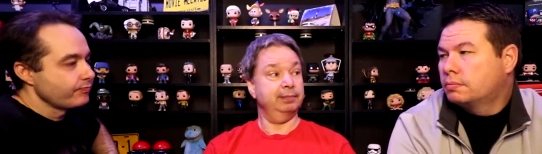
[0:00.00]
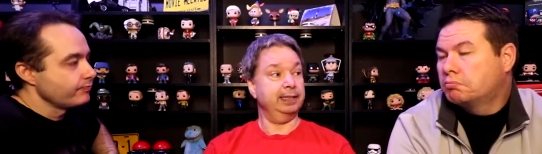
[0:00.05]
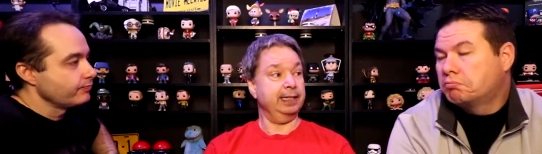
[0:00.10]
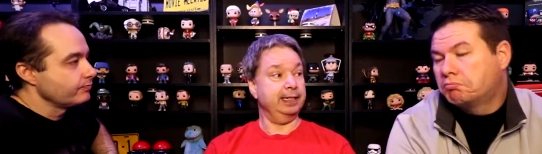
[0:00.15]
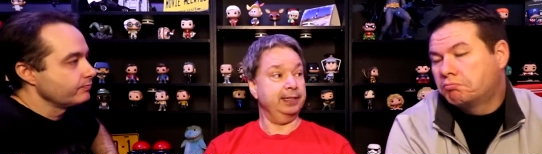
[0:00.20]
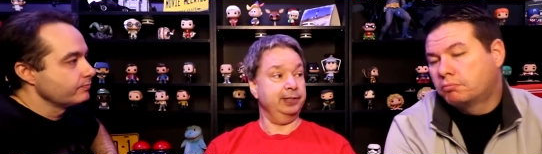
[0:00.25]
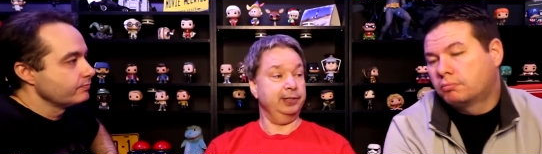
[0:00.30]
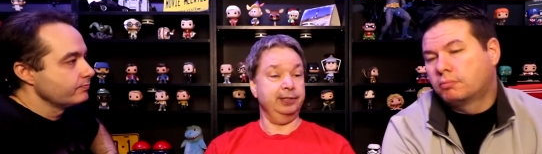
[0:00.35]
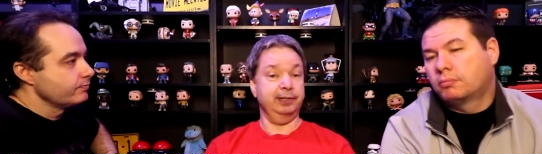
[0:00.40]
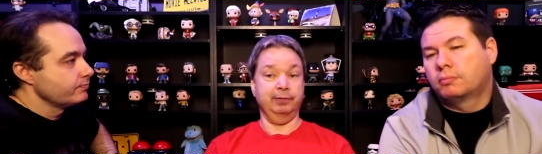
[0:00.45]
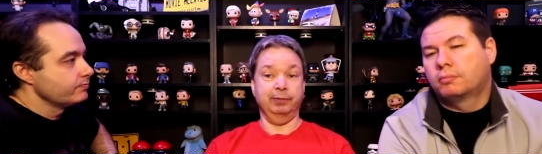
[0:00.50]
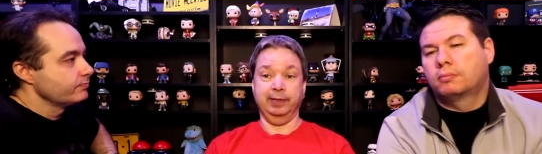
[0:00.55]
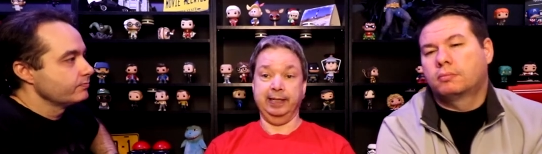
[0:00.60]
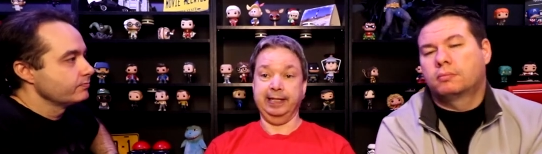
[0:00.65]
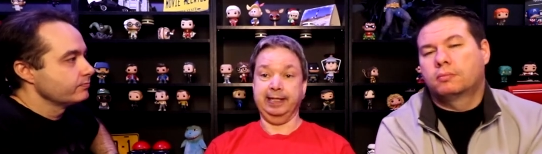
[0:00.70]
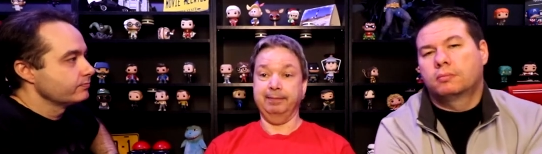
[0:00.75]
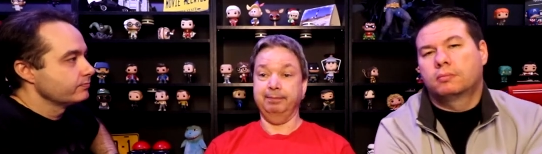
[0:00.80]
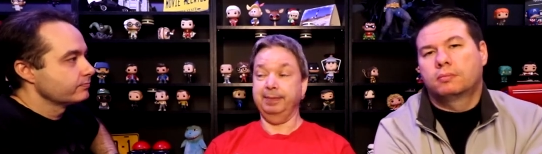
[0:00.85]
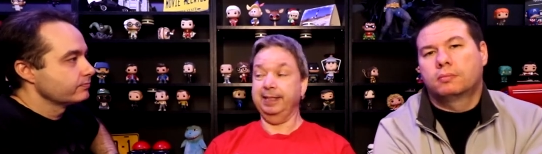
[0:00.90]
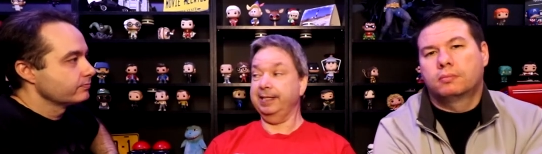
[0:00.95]
Speaker 1: that you, when
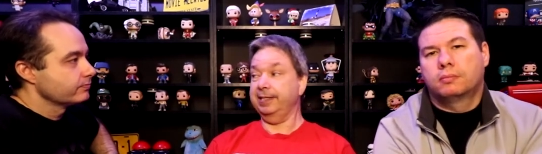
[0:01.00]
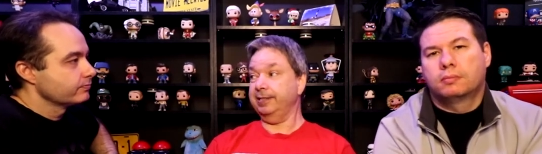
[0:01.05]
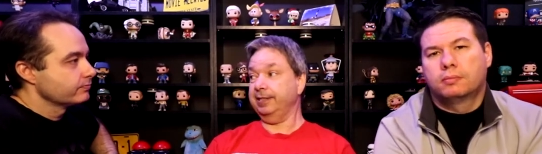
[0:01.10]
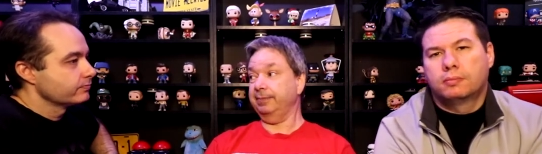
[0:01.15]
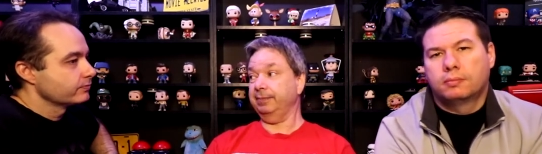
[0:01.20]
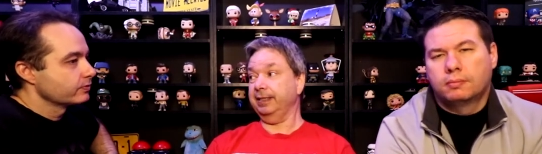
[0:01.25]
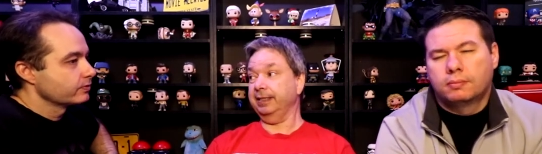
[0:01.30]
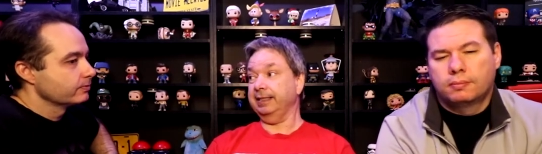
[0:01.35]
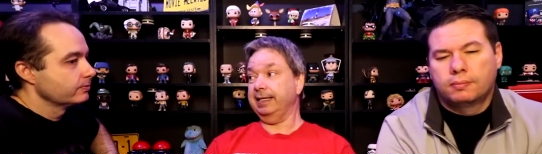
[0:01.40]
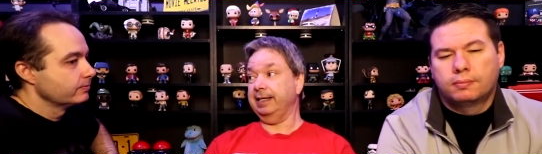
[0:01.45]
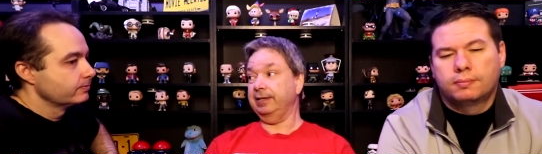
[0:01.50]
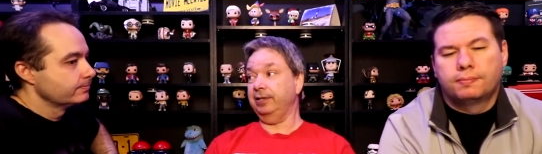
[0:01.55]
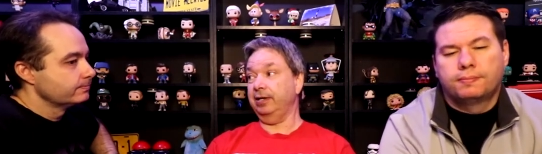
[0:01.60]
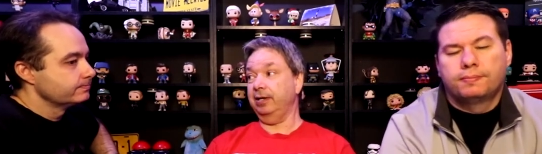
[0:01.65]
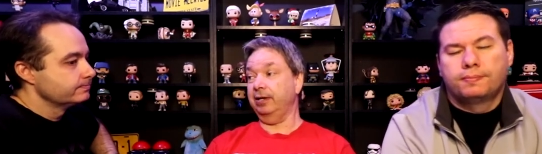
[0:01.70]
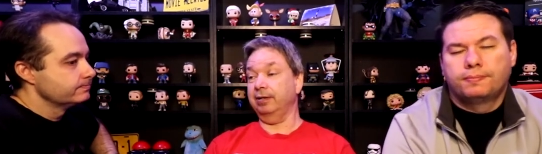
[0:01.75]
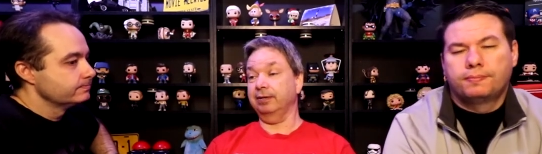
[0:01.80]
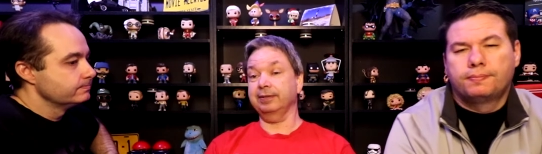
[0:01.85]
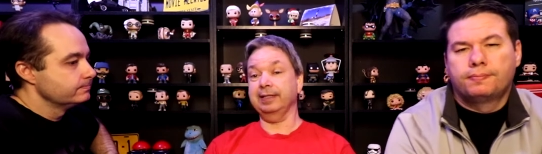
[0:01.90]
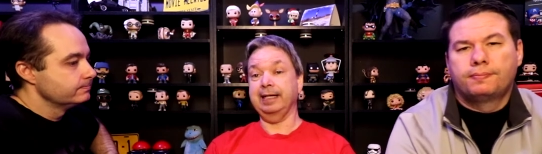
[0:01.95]
I can binge something that
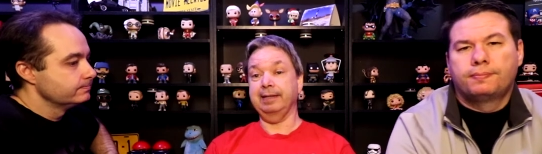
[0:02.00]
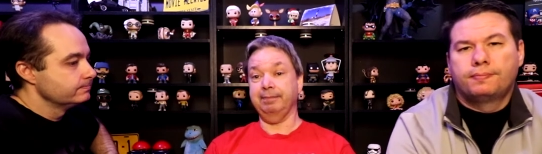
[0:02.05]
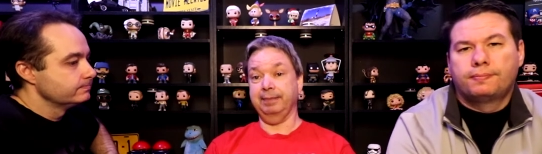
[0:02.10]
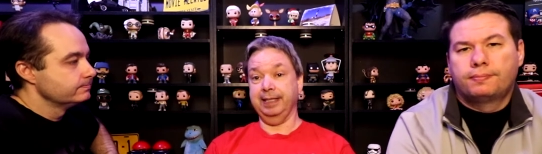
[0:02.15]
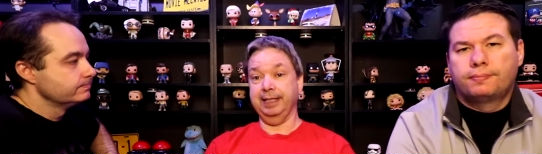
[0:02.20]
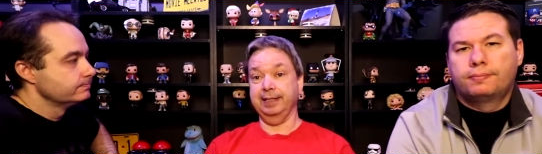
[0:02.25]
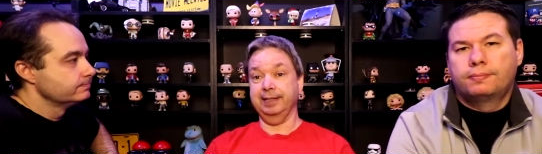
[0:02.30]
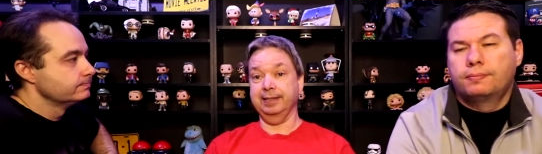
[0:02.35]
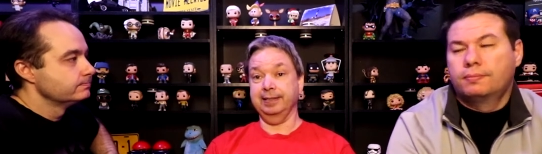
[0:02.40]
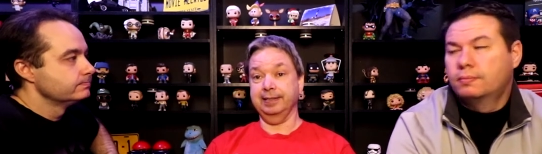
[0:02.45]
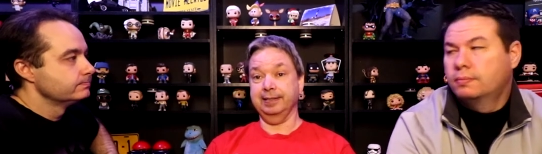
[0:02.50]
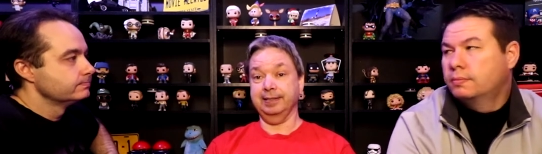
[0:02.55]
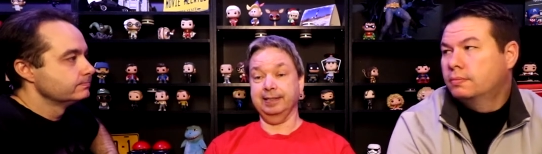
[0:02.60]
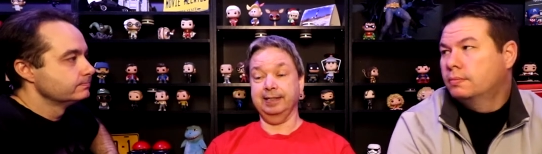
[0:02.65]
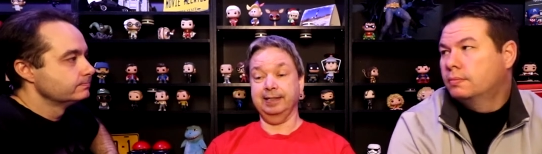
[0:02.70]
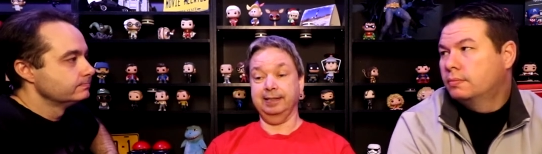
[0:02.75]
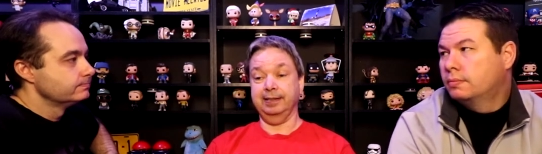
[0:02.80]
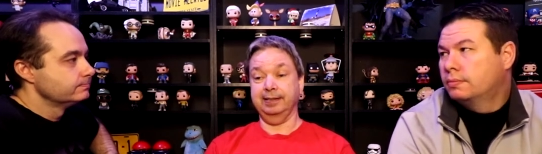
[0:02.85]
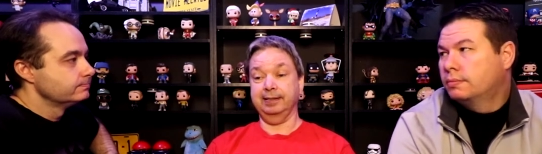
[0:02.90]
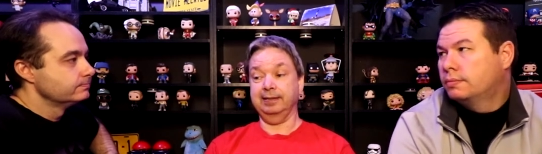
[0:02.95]
long, that means
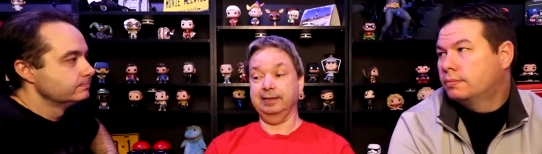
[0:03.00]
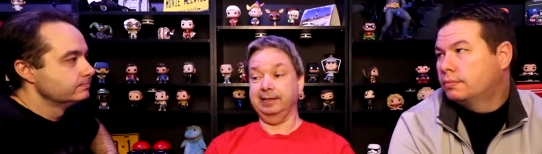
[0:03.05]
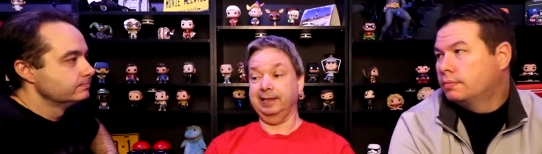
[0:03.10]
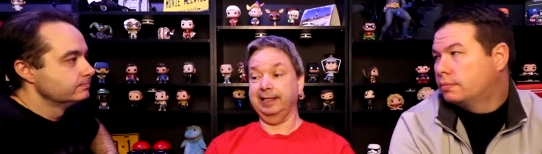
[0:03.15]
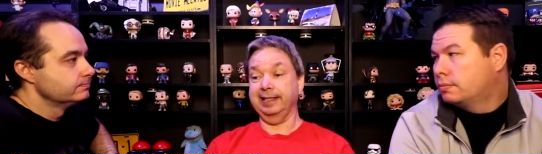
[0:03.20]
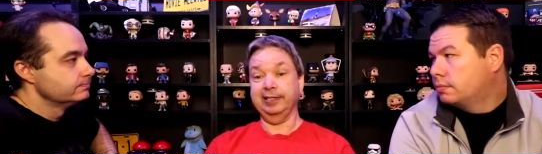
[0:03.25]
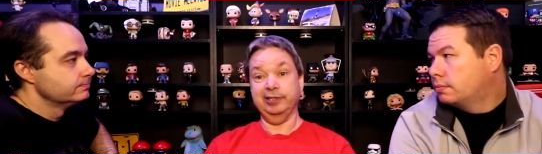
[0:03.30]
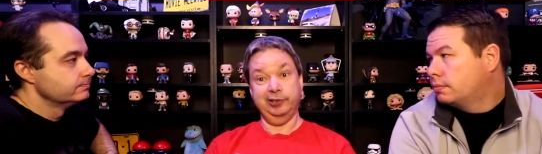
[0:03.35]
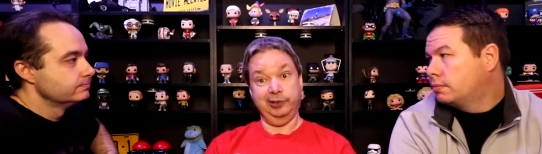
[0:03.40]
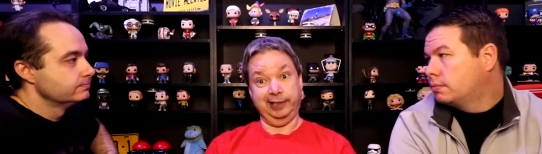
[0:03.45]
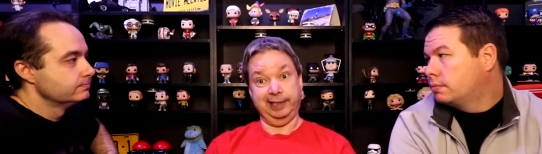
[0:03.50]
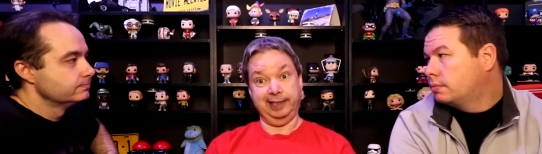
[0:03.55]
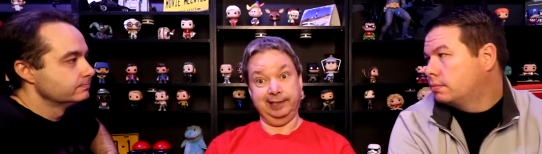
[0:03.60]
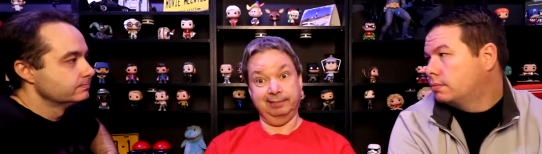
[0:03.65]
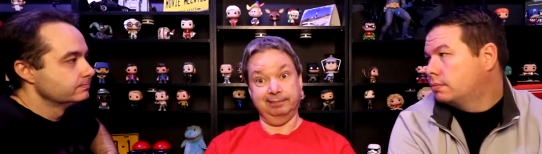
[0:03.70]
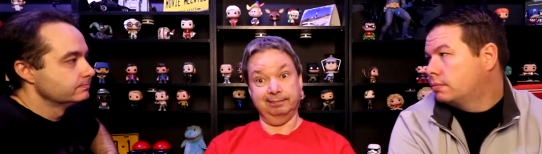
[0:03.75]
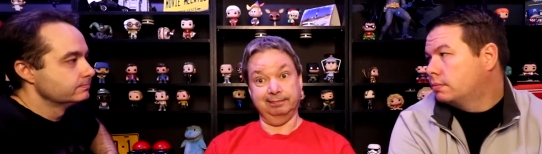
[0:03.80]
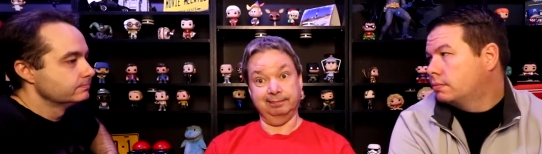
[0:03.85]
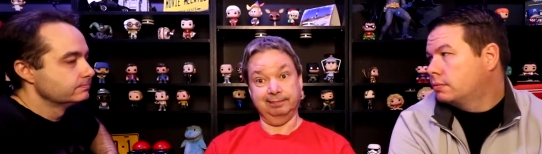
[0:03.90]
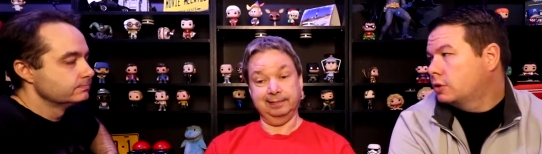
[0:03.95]
uh, I enjoyed
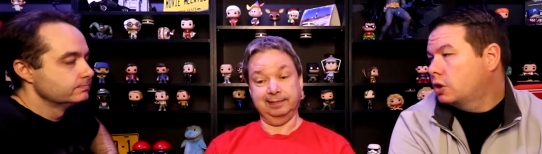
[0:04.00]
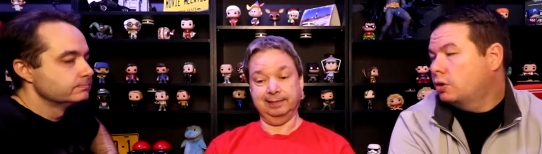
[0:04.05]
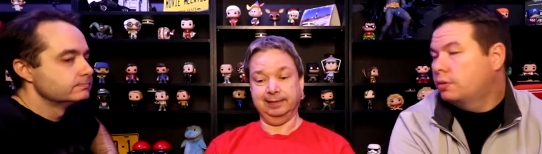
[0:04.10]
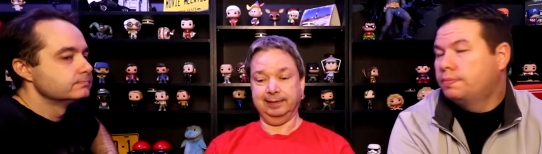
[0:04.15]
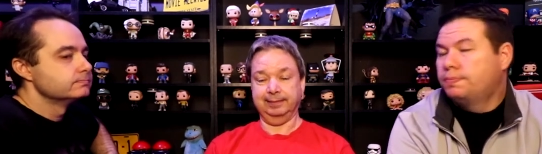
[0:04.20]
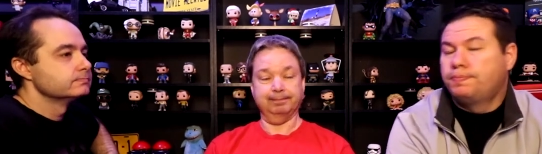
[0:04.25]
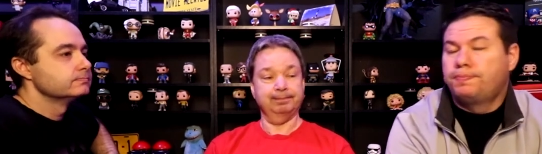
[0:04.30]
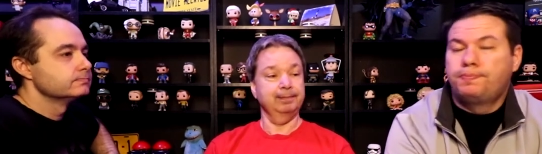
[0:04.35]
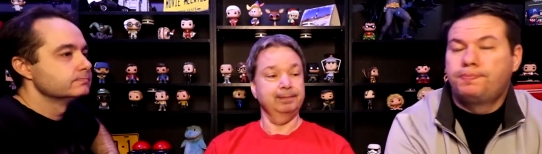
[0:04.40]
it. Good.